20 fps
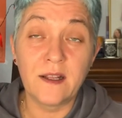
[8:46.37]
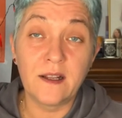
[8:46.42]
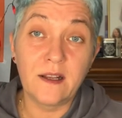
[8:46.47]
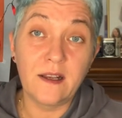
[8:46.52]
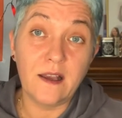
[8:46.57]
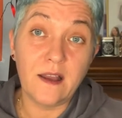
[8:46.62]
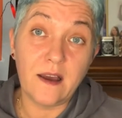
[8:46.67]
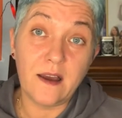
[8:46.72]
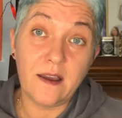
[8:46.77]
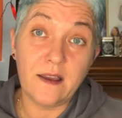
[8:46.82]

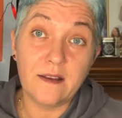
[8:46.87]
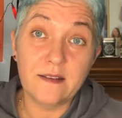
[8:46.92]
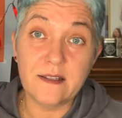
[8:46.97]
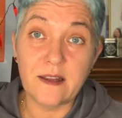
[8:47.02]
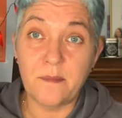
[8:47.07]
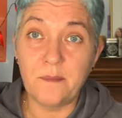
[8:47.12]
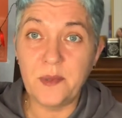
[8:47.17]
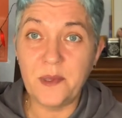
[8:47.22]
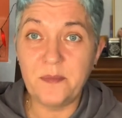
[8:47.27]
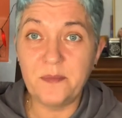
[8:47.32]
like
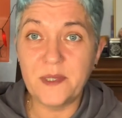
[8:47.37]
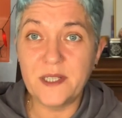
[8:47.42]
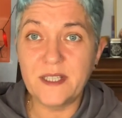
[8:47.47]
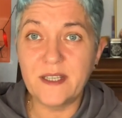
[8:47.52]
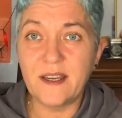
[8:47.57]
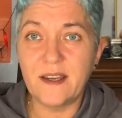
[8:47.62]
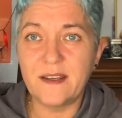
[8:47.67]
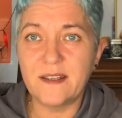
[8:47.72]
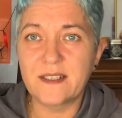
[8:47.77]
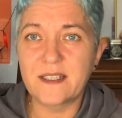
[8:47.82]
some people
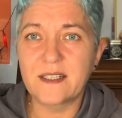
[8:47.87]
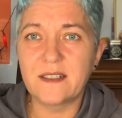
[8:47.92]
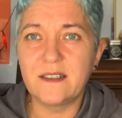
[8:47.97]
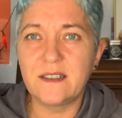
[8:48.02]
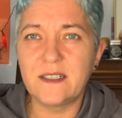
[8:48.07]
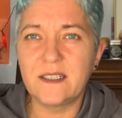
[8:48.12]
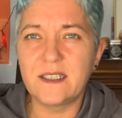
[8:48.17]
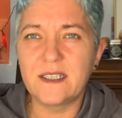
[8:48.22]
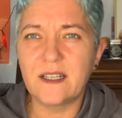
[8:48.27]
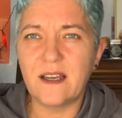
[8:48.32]
guess
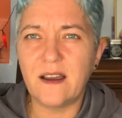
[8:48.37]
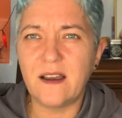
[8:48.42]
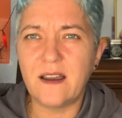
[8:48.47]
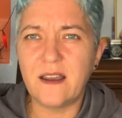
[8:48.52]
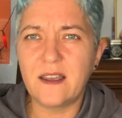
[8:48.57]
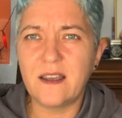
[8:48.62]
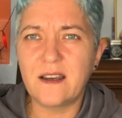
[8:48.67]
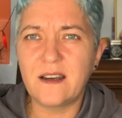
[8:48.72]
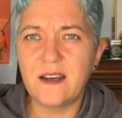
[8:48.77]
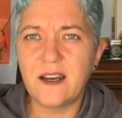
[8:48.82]
it,
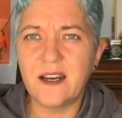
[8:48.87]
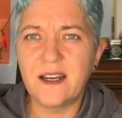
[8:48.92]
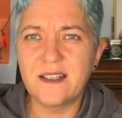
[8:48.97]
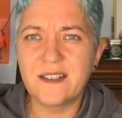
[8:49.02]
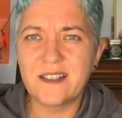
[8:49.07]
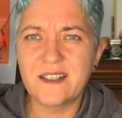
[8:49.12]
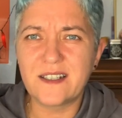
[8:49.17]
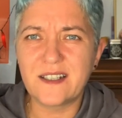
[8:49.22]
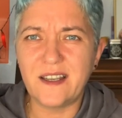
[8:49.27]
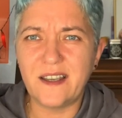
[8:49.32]
I can't
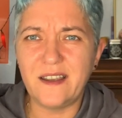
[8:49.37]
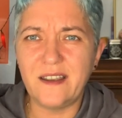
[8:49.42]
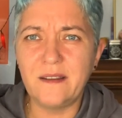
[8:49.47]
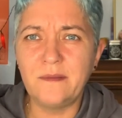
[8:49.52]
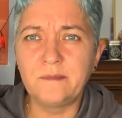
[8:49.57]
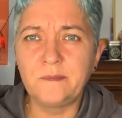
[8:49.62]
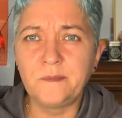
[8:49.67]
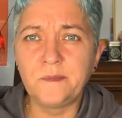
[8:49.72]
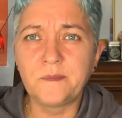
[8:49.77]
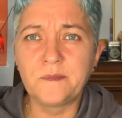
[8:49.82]
say.
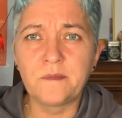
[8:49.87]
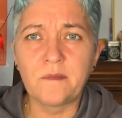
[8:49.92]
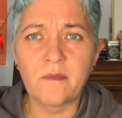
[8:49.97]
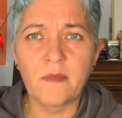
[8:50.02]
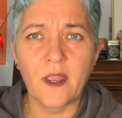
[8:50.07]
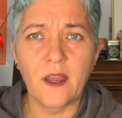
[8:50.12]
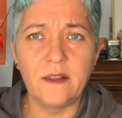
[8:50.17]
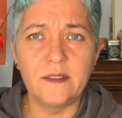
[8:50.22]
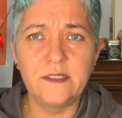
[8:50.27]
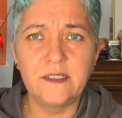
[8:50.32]

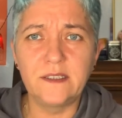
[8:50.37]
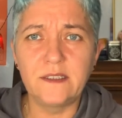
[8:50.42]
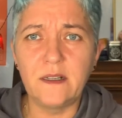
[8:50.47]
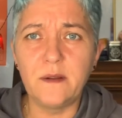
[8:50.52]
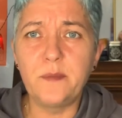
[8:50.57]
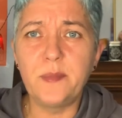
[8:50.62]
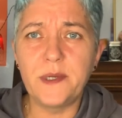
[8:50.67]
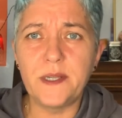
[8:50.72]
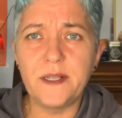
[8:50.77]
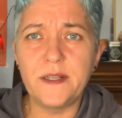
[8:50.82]
It's still
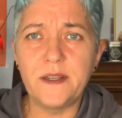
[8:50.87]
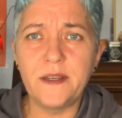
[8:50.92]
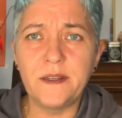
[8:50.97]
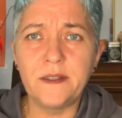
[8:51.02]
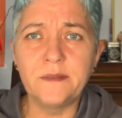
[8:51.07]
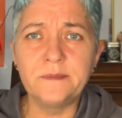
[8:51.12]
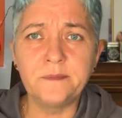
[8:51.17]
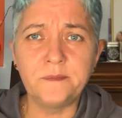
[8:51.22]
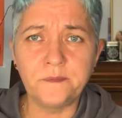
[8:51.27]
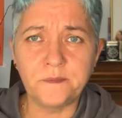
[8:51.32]

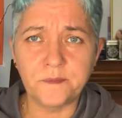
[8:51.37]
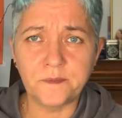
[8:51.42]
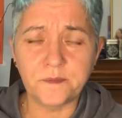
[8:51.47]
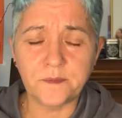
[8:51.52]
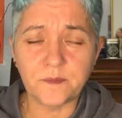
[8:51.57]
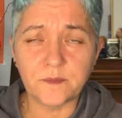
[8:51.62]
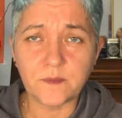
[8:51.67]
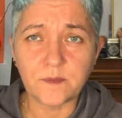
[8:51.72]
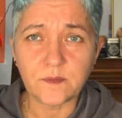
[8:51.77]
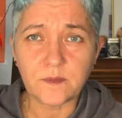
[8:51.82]
building.
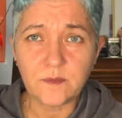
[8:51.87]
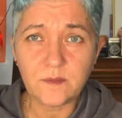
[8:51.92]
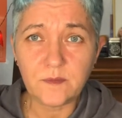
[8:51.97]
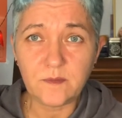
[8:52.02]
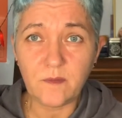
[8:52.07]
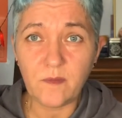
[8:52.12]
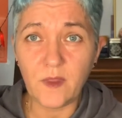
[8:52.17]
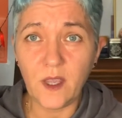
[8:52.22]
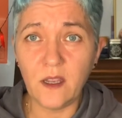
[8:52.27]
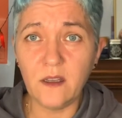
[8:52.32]

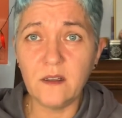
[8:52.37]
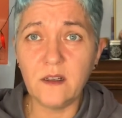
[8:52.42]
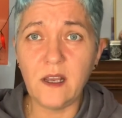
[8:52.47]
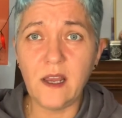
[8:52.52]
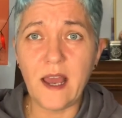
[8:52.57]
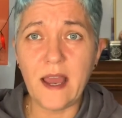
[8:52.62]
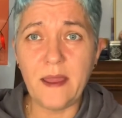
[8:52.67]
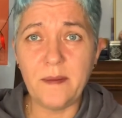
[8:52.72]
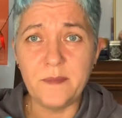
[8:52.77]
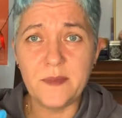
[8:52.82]
It
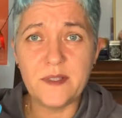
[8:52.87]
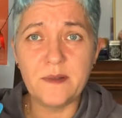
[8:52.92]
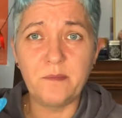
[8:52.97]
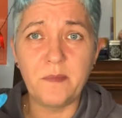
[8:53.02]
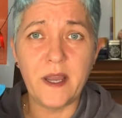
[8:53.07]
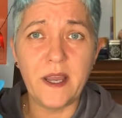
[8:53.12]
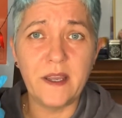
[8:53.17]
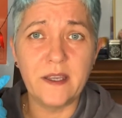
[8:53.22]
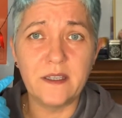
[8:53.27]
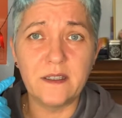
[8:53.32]
climbs
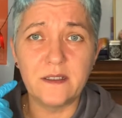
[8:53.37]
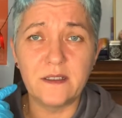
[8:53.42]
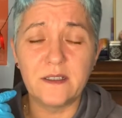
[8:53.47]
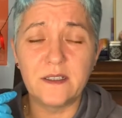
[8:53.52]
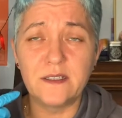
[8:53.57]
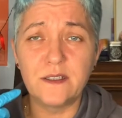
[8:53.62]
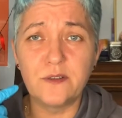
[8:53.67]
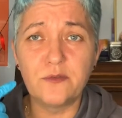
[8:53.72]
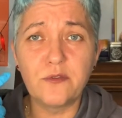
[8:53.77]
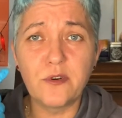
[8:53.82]
my uh,
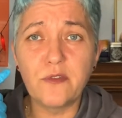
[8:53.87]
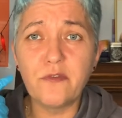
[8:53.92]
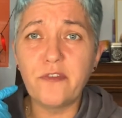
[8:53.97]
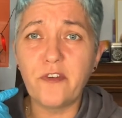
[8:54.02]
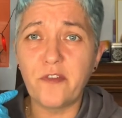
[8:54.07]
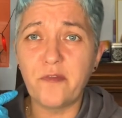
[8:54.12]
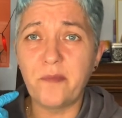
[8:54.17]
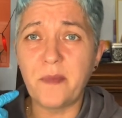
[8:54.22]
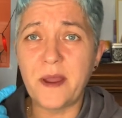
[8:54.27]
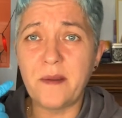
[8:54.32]
the roof
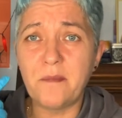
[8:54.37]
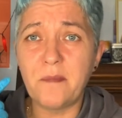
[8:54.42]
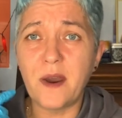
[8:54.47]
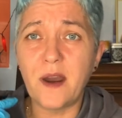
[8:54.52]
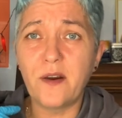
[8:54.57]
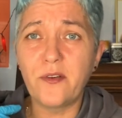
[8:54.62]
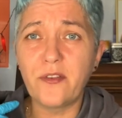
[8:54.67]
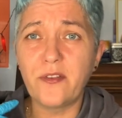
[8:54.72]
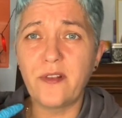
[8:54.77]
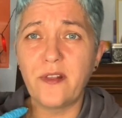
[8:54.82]
of my
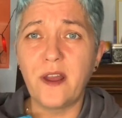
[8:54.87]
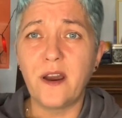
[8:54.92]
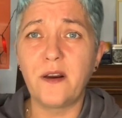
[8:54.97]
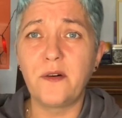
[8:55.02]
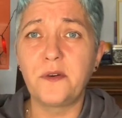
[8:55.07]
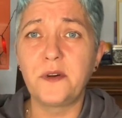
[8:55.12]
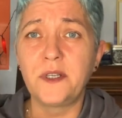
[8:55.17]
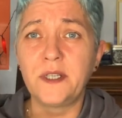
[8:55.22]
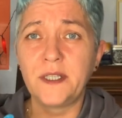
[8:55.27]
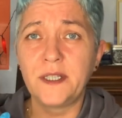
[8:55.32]
mouth
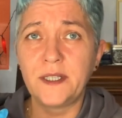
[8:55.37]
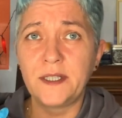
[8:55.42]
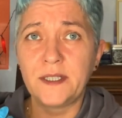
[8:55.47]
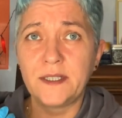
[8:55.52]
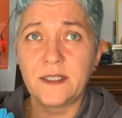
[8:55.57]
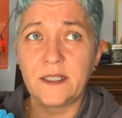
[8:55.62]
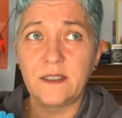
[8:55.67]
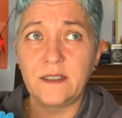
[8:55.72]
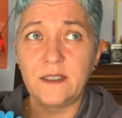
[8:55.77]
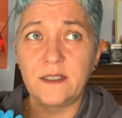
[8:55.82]
now.
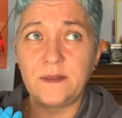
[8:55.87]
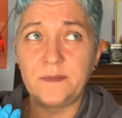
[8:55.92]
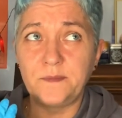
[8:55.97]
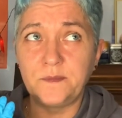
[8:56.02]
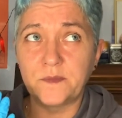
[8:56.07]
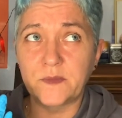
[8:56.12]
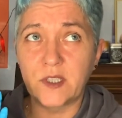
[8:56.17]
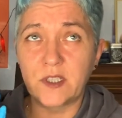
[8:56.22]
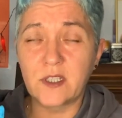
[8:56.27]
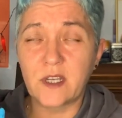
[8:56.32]
Um,
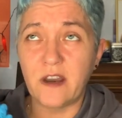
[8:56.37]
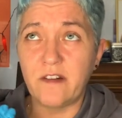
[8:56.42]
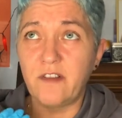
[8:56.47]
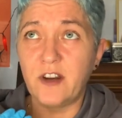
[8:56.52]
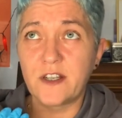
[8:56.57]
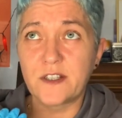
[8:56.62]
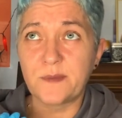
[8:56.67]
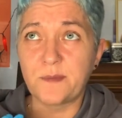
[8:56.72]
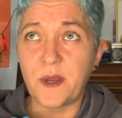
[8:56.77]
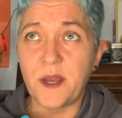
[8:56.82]
it
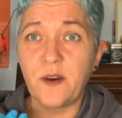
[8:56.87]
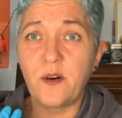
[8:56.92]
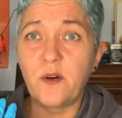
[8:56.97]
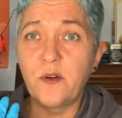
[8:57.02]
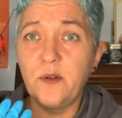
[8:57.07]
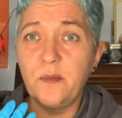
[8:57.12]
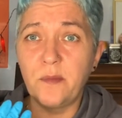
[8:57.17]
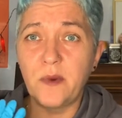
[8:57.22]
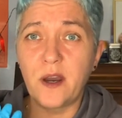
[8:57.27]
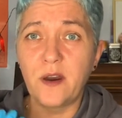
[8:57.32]
covers my whole
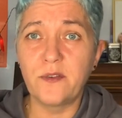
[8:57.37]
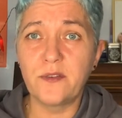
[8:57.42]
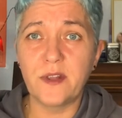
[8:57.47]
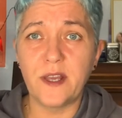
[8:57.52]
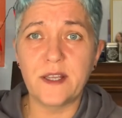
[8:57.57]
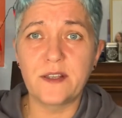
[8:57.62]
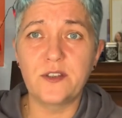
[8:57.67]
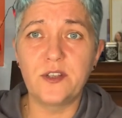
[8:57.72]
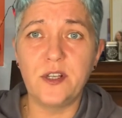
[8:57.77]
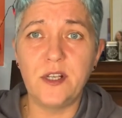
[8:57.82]
mouth
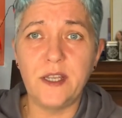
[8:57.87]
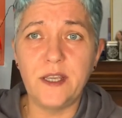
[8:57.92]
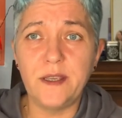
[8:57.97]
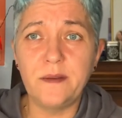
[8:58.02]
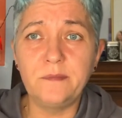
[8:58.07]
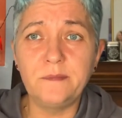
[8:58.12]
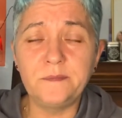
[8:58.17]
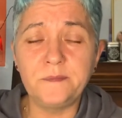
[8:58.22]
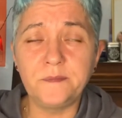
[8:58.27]
actually.